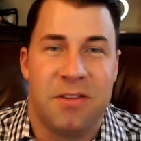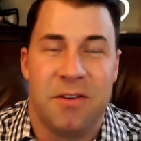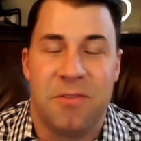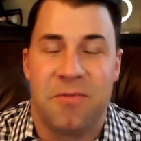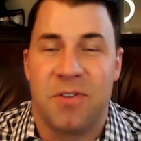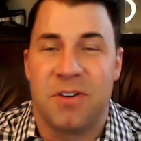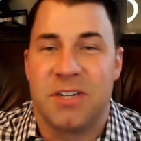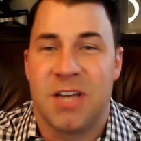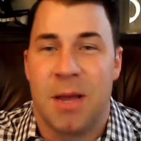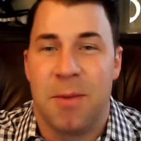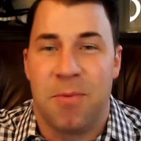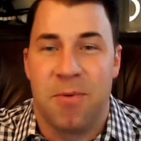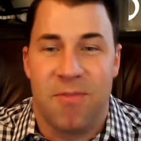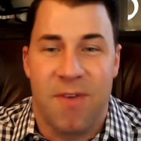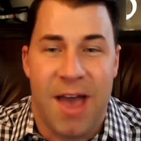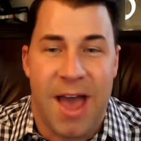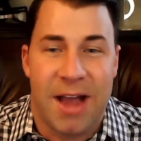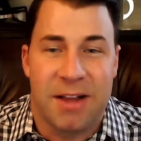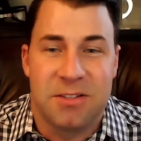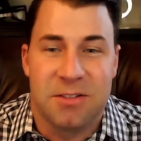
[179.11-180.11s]
different type of
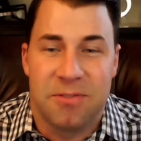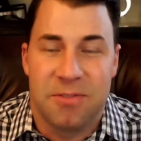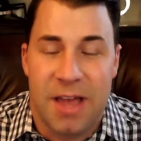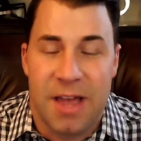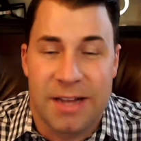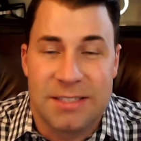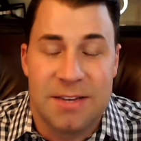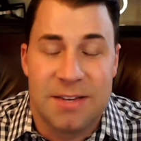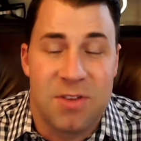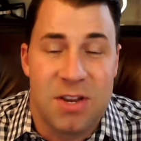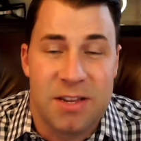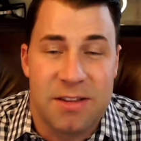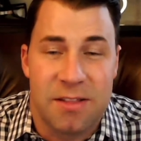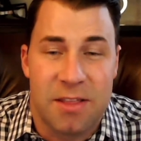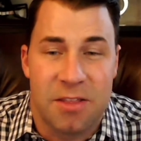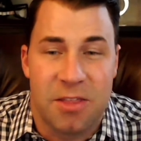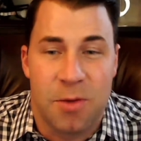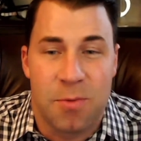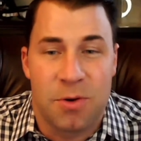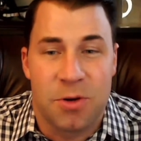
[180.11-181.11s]
activity that they